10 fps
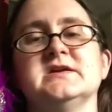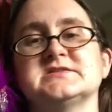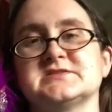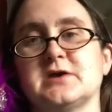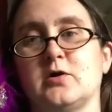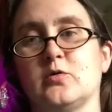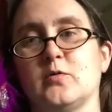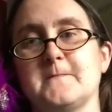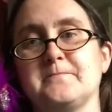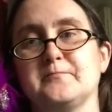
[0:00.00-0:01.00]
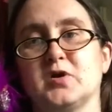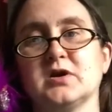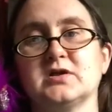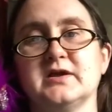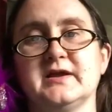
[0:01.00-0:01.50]
So
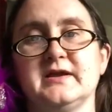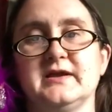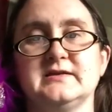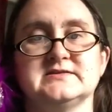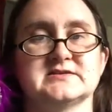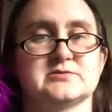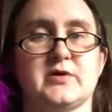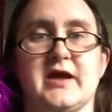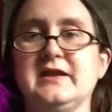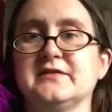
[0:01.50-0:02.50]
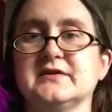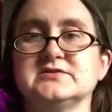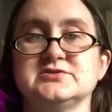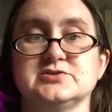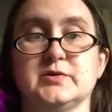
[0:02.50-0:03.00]
Barclay doesn't want anything
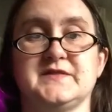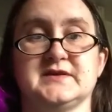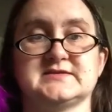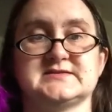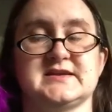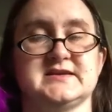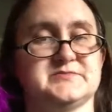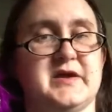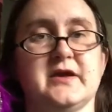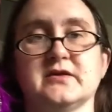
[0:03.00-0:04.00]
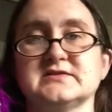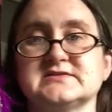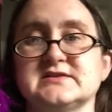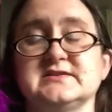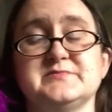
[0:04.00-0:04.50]
to do with this. His
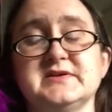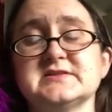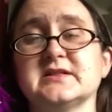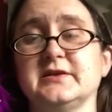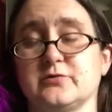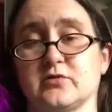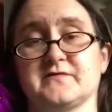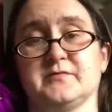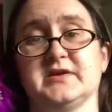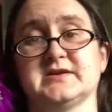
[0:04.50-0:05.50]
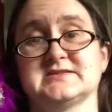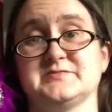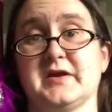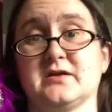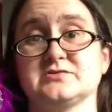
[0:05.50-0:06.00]
parents, he's basically an orphan because his
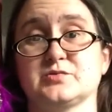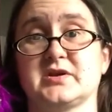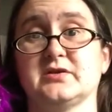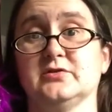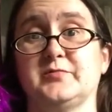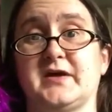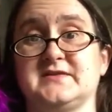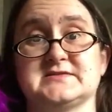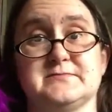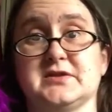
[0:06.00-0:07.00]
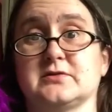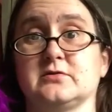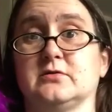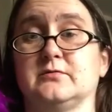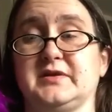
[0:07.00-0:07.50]
parents were killed by this
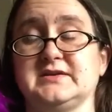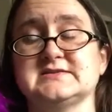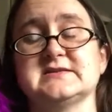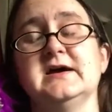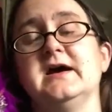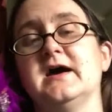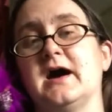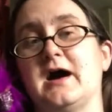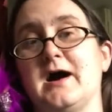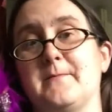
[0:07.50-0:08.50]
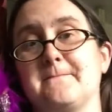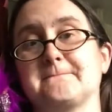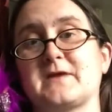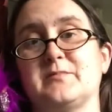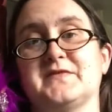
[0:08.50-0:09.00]
mythical beast.
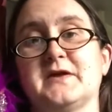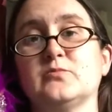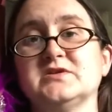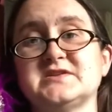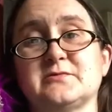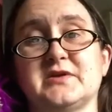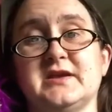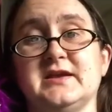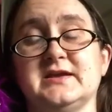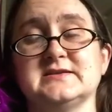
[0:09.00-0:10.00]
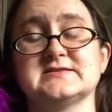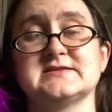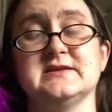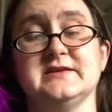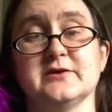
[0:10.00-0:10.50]
But then one day when he is
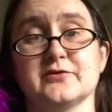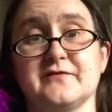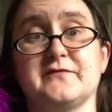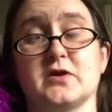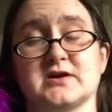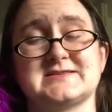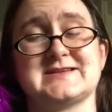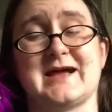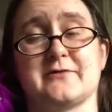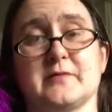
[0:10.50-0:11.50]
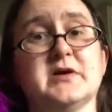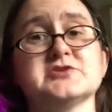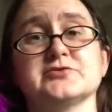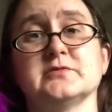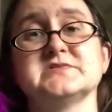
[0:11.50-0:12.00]
near the forest gathering
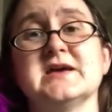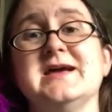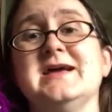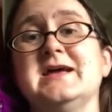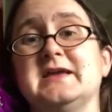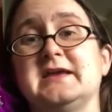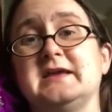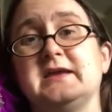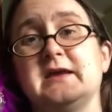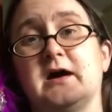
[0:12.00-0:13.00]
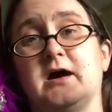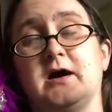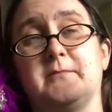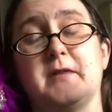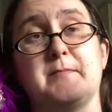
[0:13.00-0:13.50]
mushrooms, he,
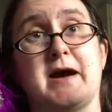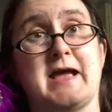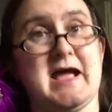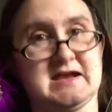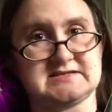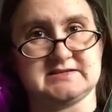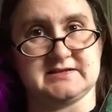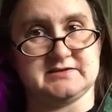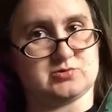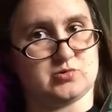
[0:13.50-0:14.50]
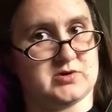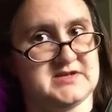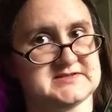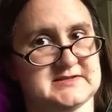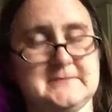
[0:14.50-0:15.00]
by accident, or
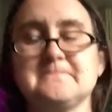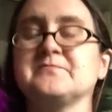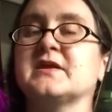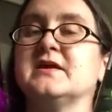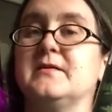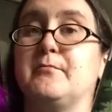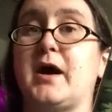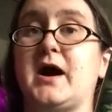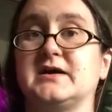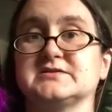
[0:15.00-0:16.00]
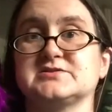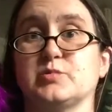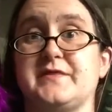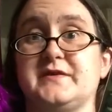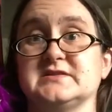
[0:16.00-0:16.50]
is it, bonds
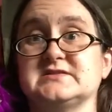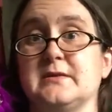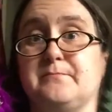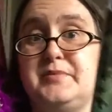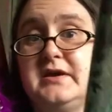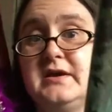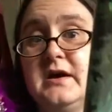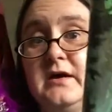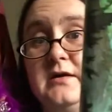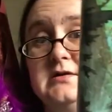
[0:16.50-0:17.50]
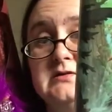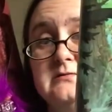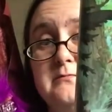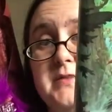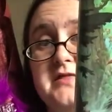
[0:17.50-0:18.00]
with this big
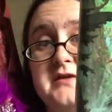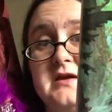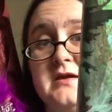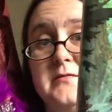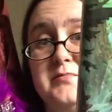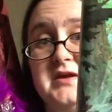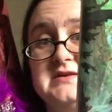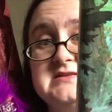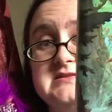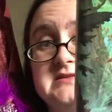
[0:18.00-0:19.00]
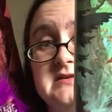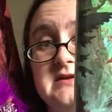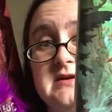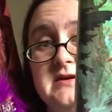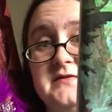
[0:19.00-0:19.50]
mythic beast
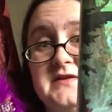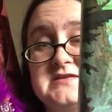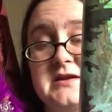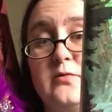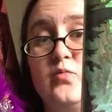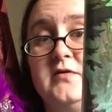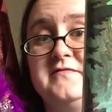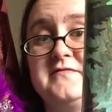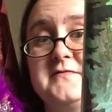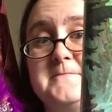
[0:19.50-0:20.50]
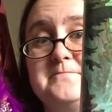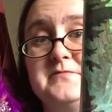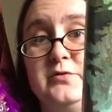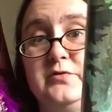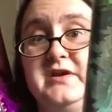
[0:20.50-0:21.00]
that's like a wolf,
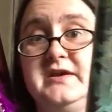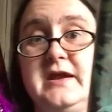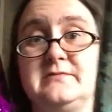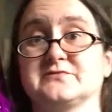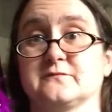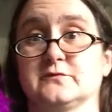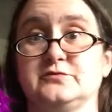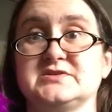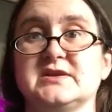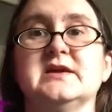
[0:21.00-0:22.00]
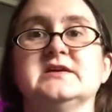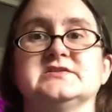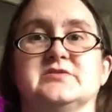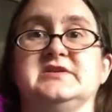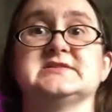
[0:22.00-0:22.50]
who he names Root.
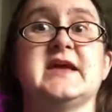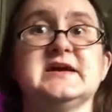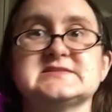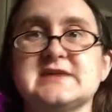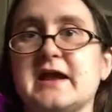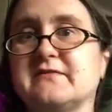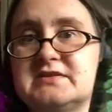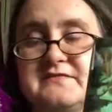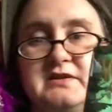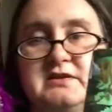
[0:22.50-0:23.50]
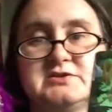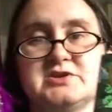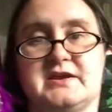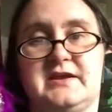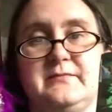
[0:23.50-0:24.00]
So he's cast out of his village
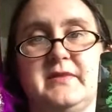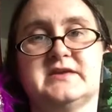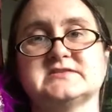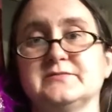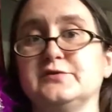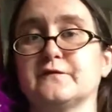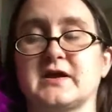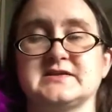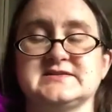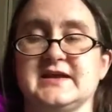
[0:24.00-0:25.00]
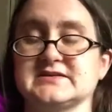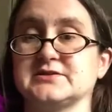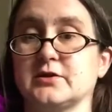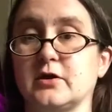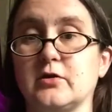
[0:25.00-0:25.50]
and he makes some new friends. He has to
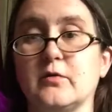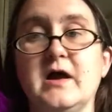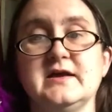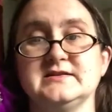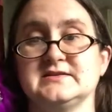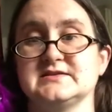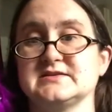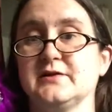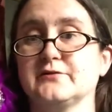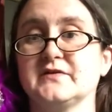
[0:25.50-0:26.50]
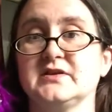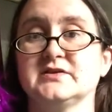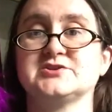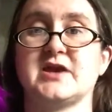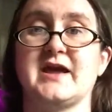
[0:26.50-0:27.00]
go to this other
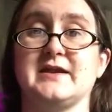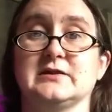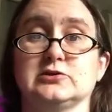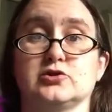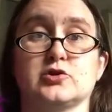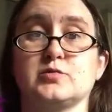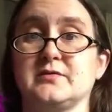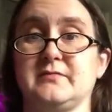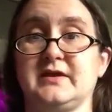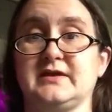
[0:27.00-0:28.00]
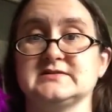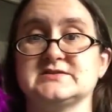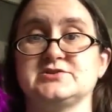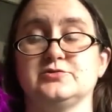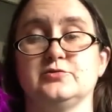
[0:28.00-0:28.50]
village and learn what it means
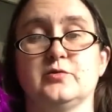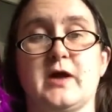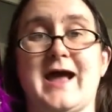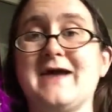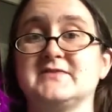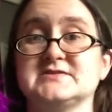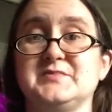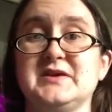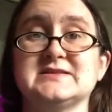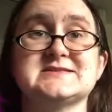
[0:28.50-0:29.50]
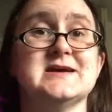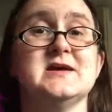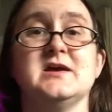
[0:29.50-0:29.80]
to have this beast.